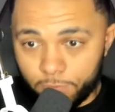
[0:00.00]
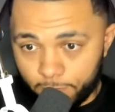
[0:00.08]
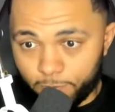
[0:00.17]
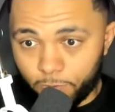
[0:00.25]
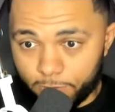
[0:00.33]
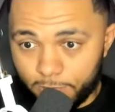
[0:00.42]
Of
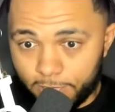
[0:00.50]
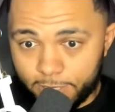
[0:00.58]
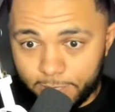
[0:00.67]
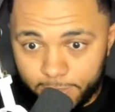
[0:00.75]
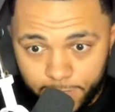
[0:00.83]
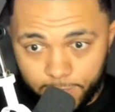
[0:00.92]
course, it is
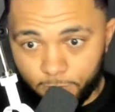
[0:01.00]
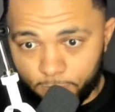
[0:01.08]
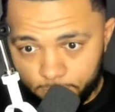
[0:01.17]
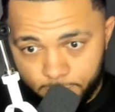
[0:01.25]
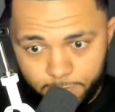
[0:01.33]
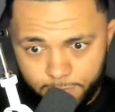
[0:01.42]

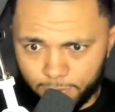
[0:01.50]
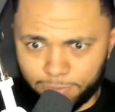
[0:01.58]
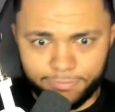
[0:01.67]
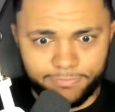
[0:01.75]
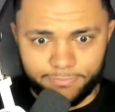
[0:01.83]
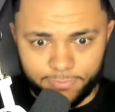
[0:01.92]
illegal,
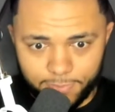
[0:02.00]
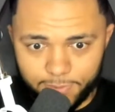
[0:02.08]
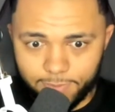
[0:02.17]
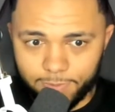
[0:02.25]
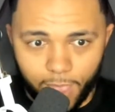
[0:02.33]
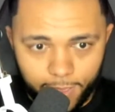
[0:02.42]
but
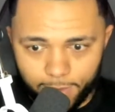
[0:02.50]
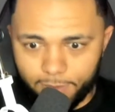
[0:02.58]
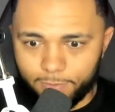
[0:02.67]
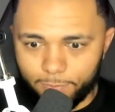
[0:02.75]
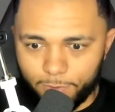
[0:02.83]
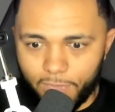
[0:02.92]
hey,
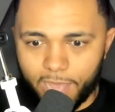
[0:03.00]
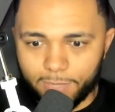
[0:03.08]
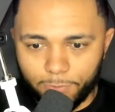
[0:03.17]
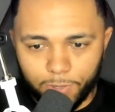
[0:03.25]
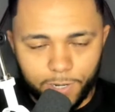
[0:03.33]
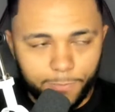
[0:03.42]
we're
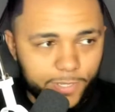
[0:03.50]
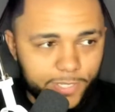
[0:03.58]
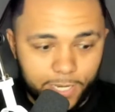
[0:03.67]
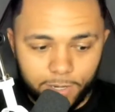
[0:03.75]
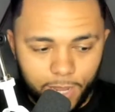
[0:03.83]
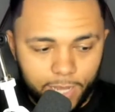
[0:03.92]
going to
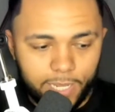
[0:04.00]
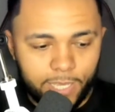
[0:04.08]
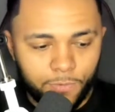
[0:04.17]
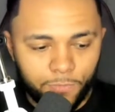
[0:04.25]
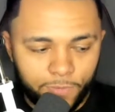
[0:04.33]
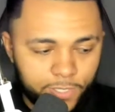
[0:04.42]
pretend like
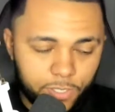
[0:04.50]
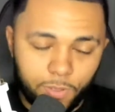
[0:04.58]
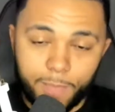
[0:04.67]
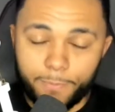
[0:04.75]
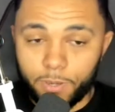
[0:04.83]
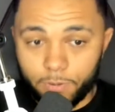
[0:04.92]
illegal things don't
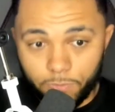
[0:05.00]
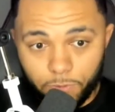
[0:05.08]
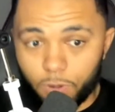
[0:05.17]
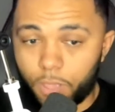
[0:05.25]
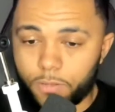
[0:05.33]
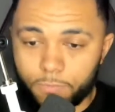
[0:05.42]
happen.
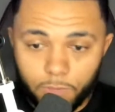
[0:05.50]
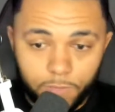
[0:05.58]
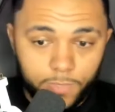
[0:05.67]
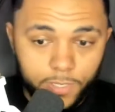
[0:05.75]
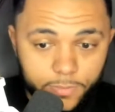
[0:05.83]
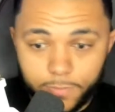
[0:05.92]
No,
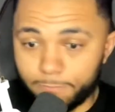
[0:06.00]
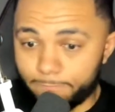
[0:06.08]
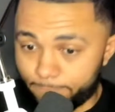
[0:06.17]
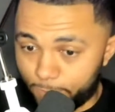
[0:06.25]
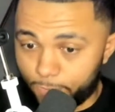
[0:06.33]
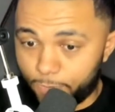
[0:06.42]

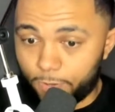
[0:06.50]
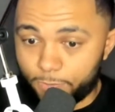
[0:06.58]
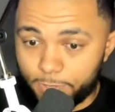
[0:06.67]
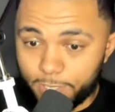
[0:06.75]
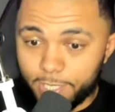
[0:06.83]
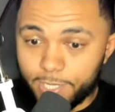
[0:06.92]
who
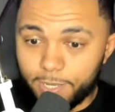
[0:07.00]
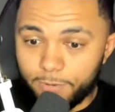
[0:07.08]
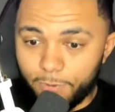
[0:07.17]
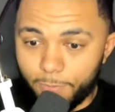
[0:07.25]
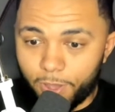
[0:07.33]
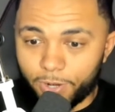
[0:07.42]
knows?
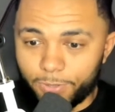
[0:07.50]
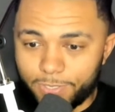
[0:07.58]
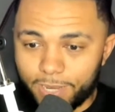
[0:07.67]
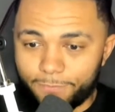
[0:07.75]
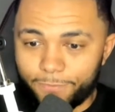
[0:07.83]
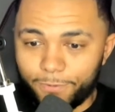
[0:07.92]
Romano is
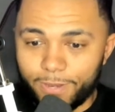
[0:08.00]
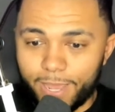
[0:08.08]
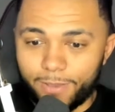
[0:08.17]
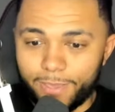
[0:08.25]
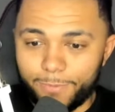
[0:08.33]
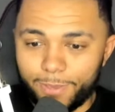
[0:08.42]
dead food now.
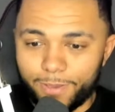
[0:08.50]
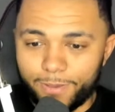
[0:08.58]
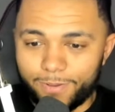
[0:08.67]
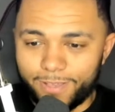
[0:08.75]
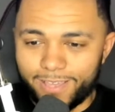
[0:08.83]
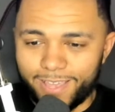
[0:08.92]
Here we
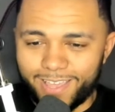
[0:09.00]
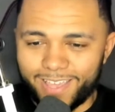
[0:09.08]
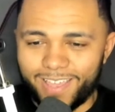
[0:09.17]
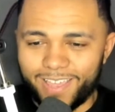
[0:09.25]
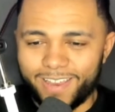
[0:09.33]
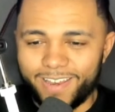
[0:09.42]
go.
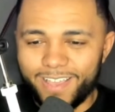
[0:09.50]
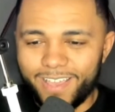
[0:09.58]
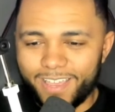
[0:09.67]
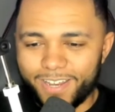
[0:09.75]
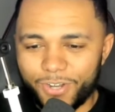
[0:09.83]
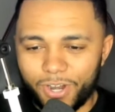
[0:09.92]
And
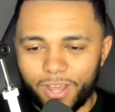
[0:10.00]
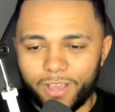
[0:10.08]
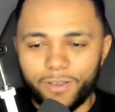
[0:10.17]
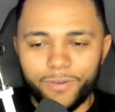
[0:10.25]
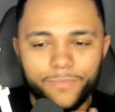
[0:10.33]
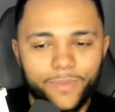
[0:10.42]
inshallah,
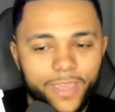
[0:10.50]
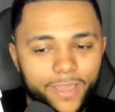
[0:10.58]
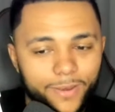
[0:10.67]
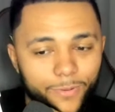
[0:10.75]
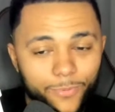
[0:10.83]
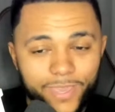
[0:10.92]
come
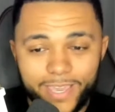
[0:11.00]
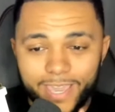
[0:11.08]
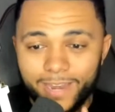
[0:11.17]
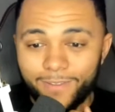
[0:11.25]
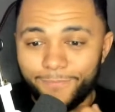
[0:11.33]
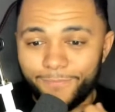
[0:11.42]
in a week
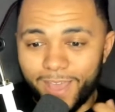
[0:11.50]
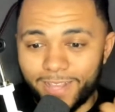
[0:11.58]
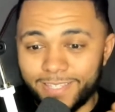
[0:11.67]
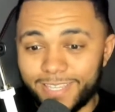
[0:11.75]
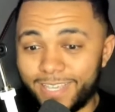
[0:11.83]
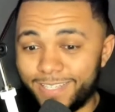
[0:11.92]
in
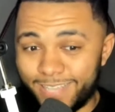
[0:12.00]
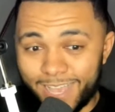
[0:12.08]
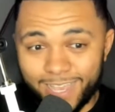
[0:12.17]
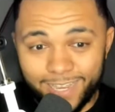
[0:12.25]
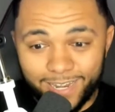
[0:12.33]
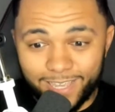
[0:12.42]
advance.
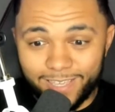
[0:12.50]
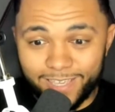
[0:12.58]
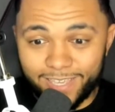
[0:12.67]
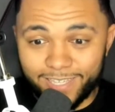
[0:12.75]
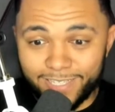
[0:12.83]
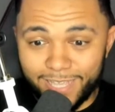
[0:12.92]
Exactly.
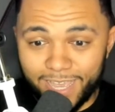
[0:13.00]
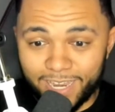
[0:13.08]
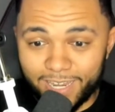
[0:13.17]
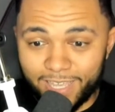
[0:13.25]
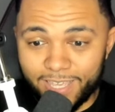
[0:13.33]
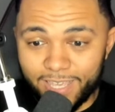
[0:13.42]

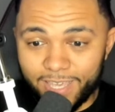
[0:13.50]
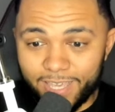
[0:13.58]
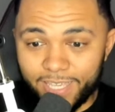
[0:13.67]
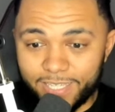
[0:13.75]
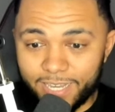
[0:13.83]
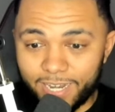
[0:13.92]

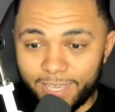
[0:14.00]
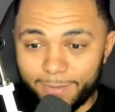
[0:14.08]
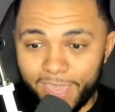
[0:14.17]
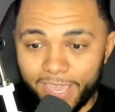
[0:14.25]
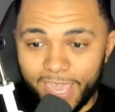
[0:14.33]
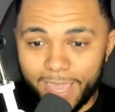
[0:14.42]
His
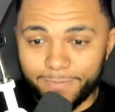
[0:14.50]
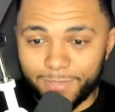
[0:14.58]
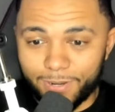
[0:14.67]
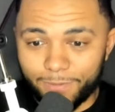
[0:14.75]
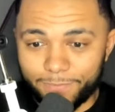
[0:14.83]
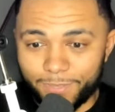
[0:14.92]
clickbait game's
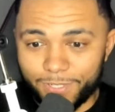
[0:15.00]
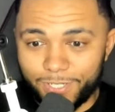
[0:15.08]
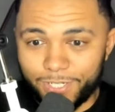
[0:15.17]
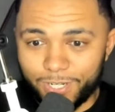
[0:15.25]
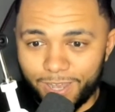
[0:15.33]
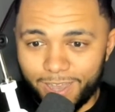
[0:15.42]
gone off the
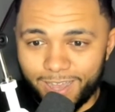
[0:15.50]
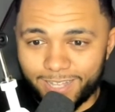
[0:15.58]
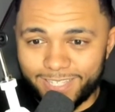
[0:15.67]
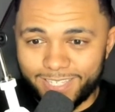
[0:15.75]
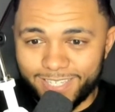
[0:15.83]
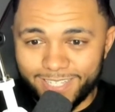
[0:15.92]

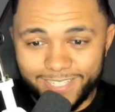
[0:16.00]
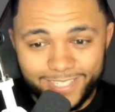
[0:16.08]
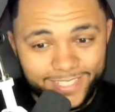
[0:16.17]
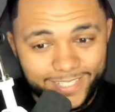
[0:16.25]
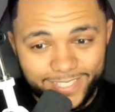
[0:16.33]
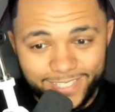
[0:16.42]
charts.
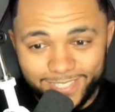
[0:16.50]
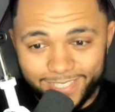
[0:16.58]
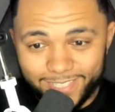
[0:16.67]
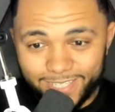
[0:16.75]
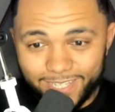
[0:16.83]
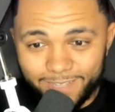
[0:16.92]

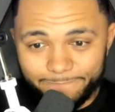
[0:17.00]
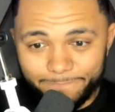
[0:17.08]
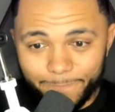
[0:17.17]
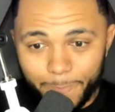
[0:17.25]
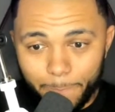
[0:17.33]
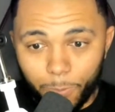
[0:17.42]

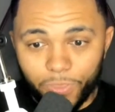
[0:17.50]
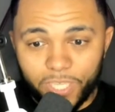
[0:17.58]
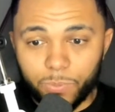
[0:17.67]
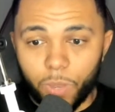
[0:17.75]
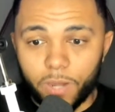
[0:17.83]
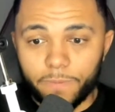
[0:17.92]
But this
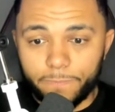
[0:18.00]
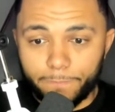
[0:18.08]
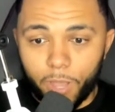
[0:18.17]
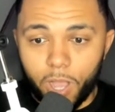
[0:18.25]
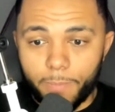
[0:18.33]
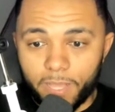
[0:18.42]
one,
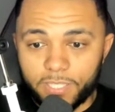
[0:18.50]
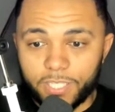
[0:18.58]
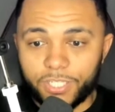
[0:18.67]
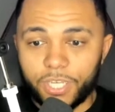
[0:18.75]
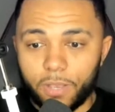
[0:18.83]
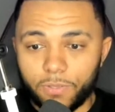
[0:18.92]
Palmer to
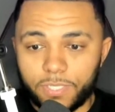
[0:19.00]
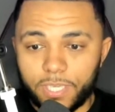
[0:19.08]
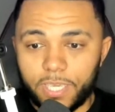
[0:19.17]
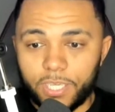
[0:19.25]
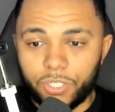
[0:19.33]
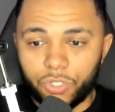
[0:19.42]
Chelsea,
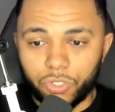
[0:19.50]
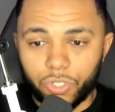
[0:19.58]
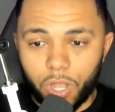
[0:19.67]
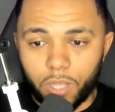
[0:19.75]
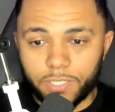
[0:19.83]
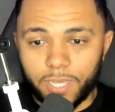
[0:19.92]
is just
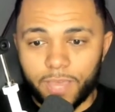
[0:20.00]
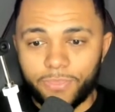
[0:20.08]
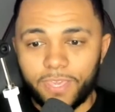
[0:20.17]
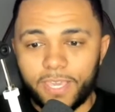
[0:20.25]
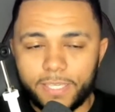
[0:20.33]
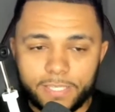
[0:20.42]
odd. I
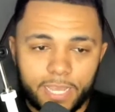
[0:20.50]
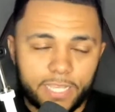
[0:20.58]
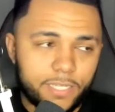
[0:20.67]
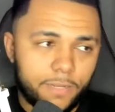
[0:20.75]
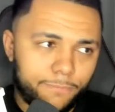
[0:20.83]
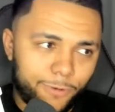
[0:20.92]
think he's an
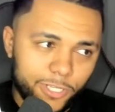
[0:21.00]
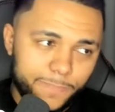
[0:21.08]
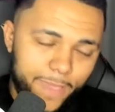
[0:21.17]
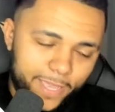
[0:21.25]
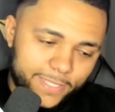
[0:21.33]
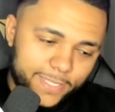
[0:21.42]
excellent
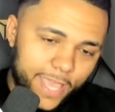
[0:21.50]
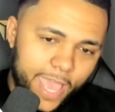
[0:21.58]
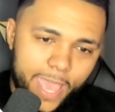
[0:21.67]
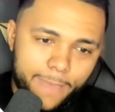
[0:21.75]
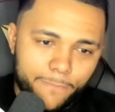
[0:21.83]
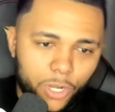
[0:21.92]
prospect.
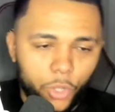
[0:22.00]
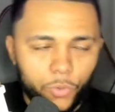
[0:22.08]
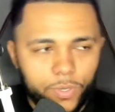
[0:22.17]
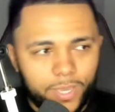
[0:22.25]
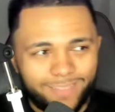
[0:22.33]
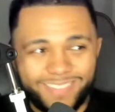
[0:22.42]

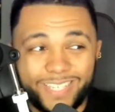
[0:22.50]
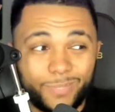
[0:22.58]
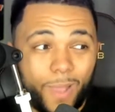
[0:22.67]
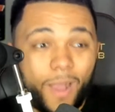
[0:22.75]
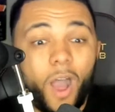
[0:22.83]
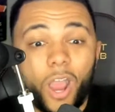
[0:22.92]
Luke, this is
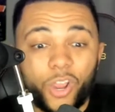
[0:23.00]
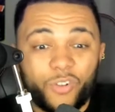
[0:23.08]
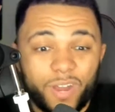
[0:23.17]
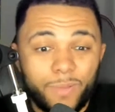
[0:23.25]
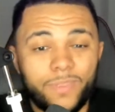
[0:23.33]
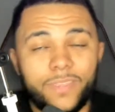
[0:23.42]
where I
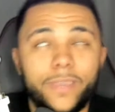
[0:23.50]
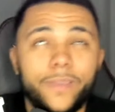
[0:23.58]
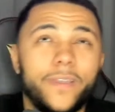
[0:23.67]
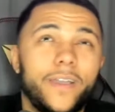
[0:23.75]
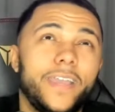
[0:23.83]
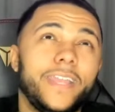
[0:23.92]
agree with you
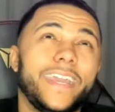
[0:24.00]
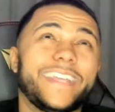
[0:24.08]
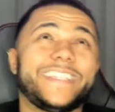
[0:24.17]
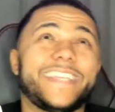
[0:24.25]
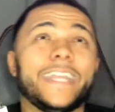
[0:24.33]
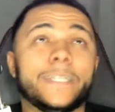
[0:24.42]
in a
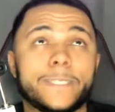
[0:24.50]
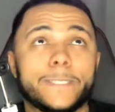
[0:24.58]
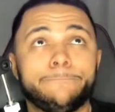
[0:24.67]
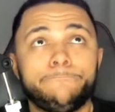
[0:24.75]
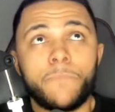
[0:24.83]
sense.